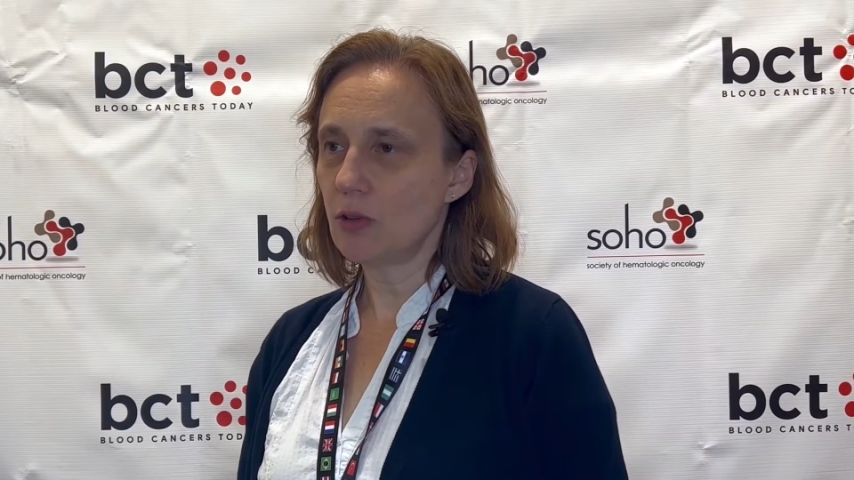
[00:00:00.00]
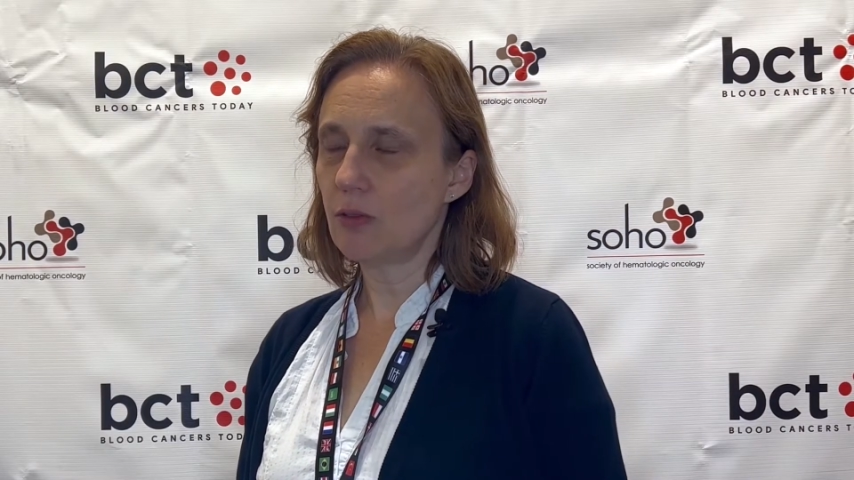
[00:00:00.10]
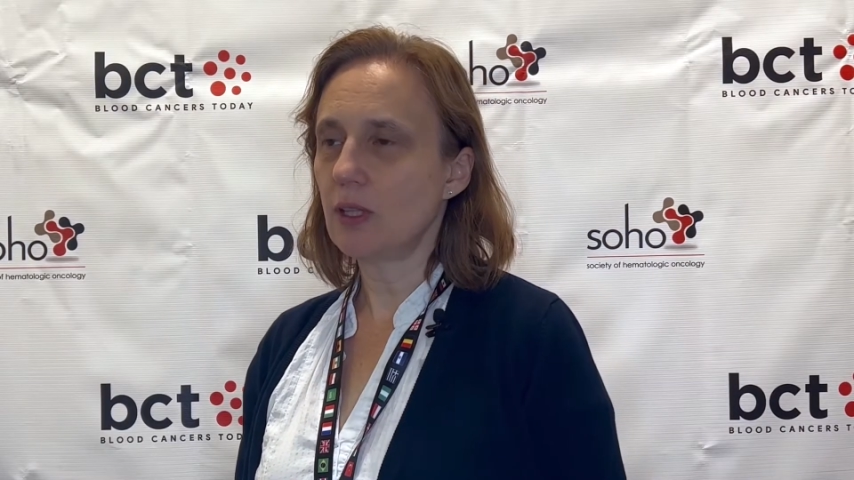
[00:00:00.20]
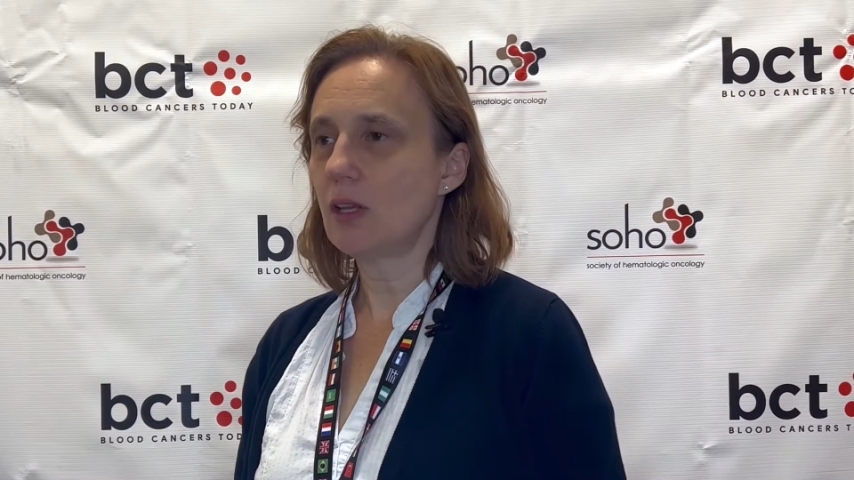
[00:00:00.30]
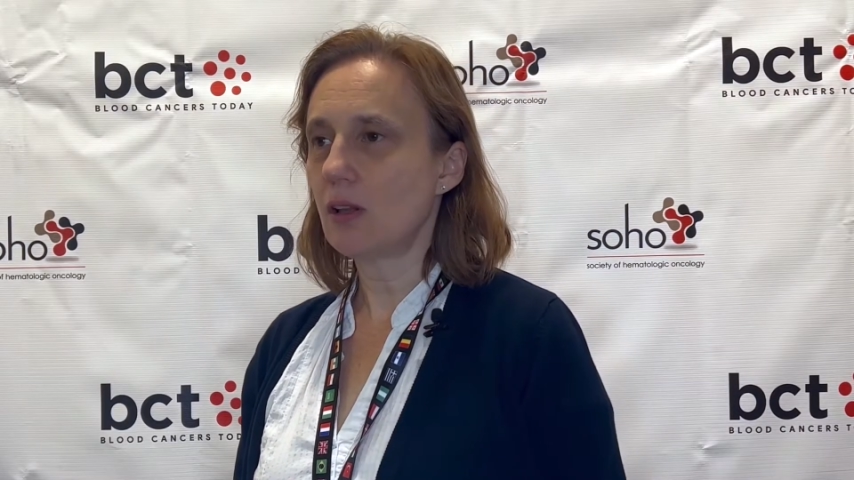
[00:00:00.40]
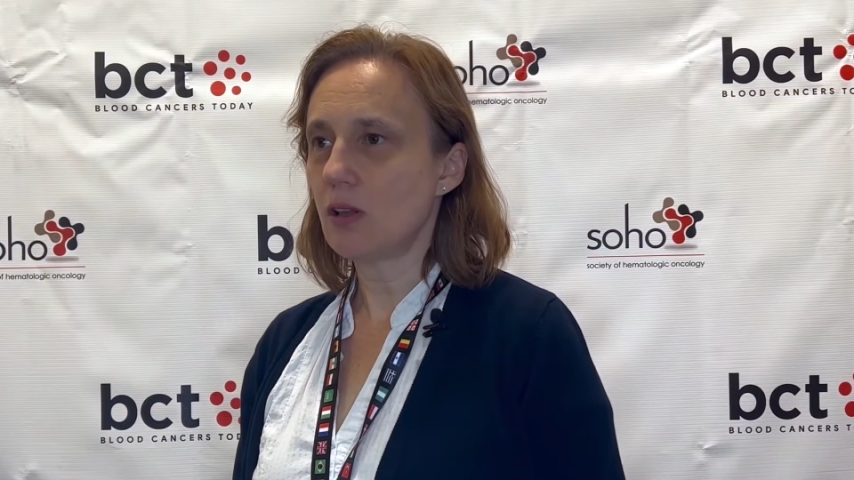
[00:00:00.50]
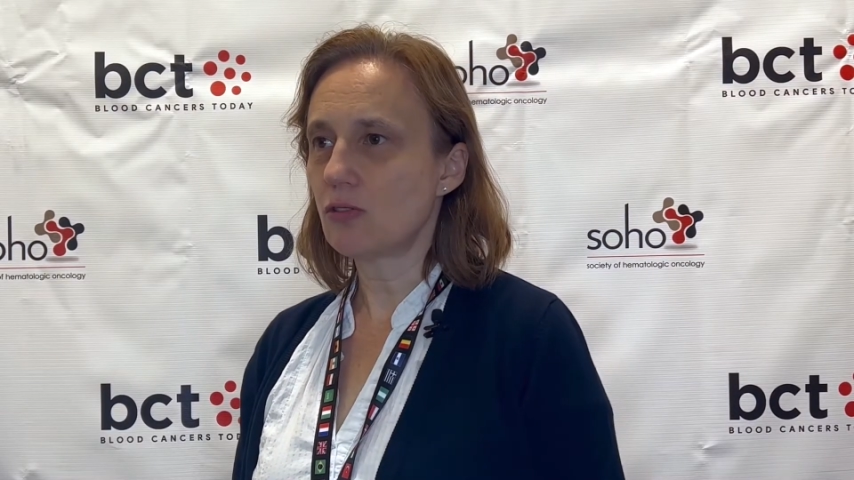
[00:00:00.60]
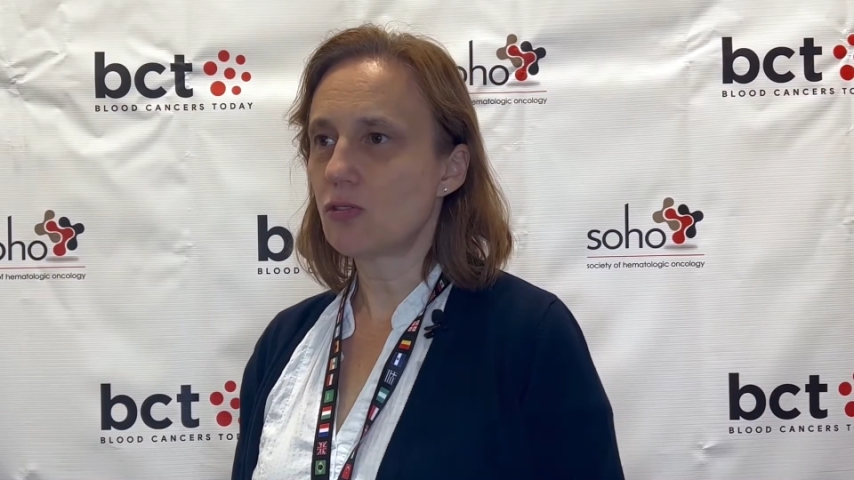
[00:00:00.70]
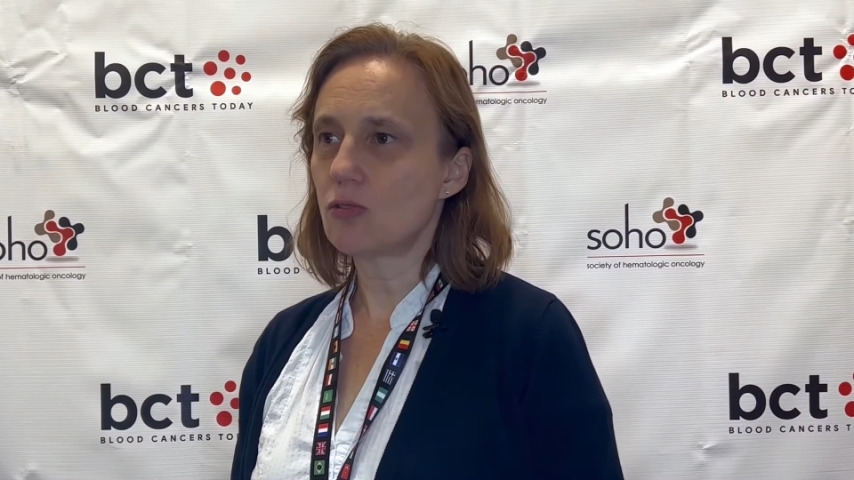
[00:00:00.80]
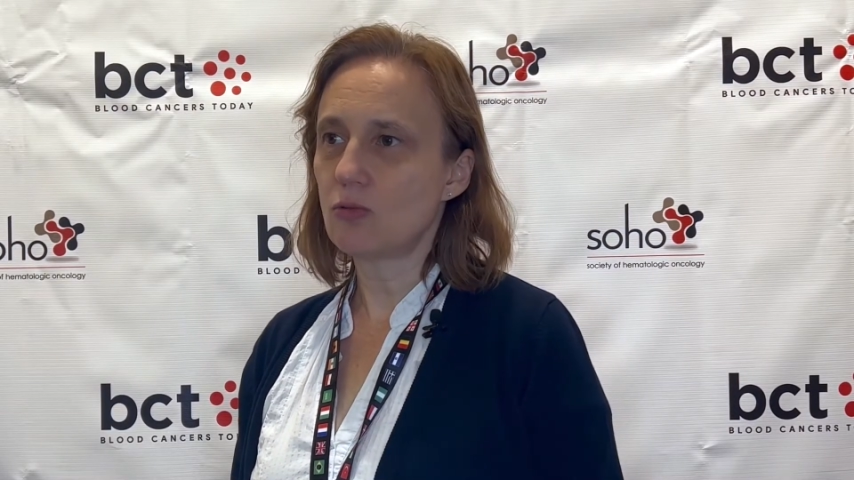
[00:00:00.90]
for
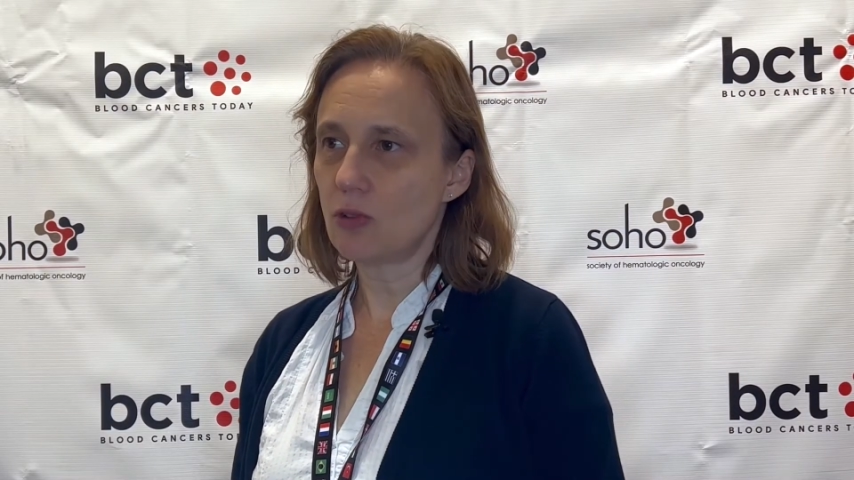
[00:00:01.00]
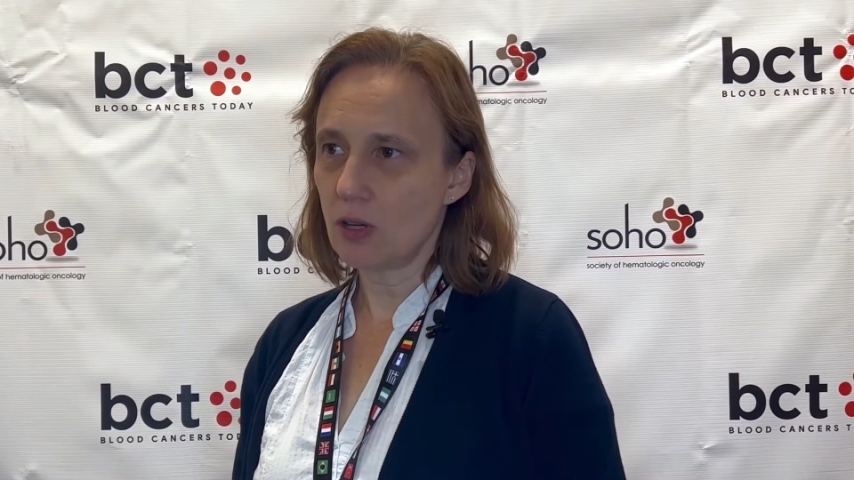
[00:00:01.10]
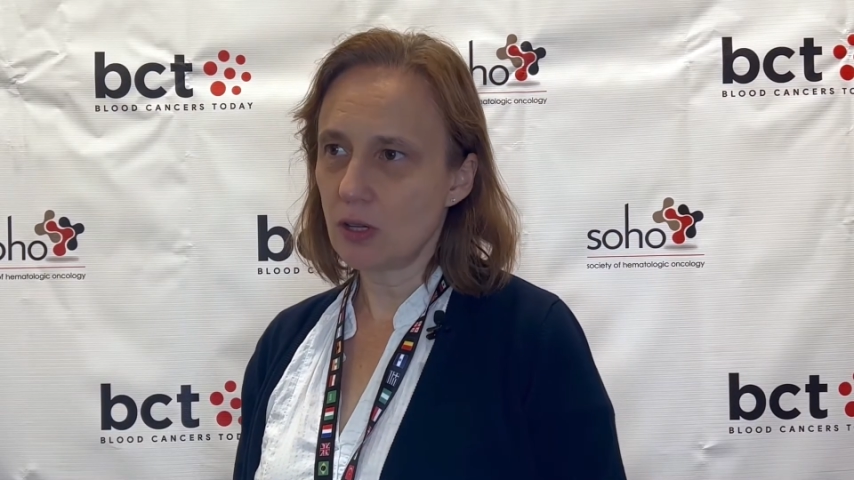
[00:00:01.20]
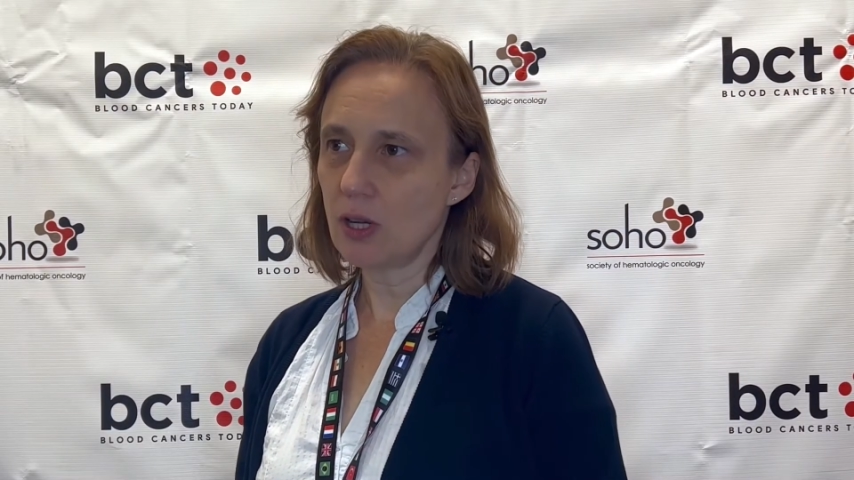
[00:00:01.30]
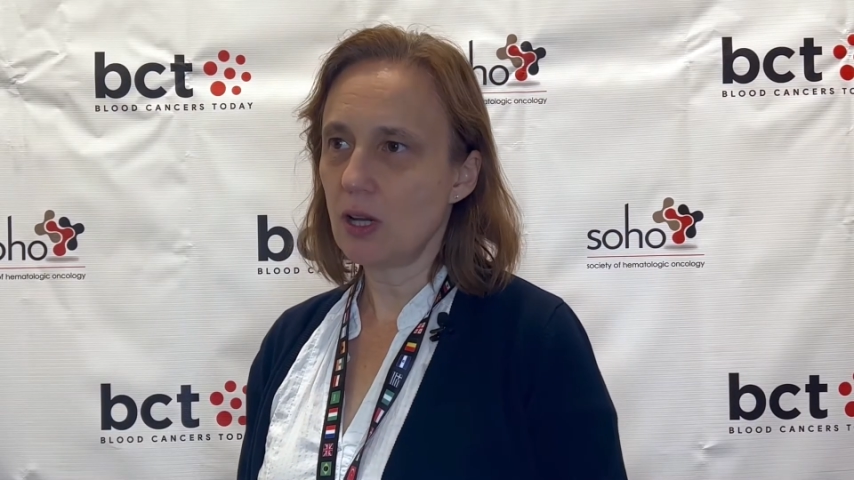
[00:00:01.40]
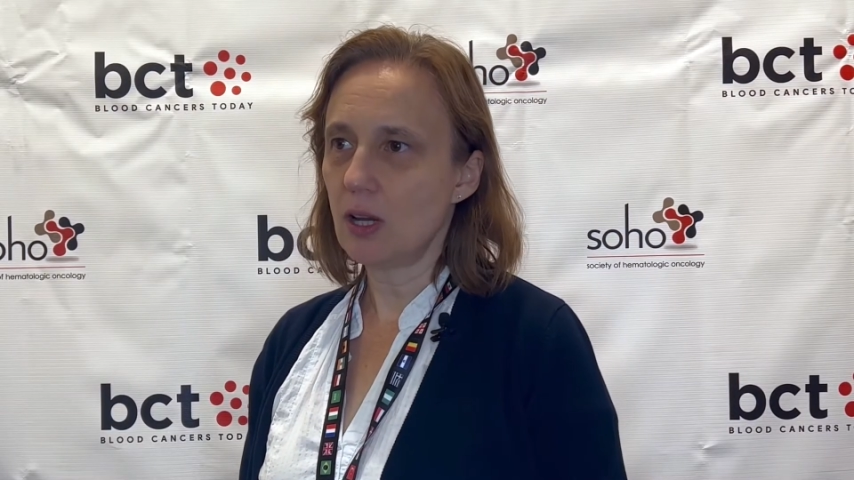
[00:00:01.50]
Venetoclax to work.